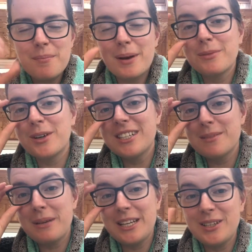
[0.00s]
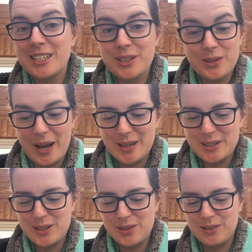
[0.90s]
But I'm going to be needing a new
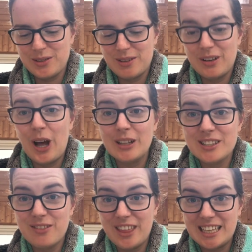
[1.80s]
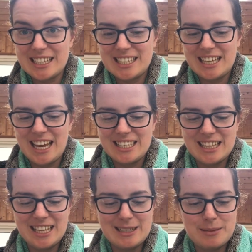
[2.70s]
house soon, so I have lots of things to get
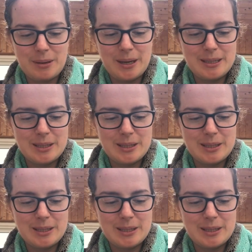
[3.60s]
and things to buy,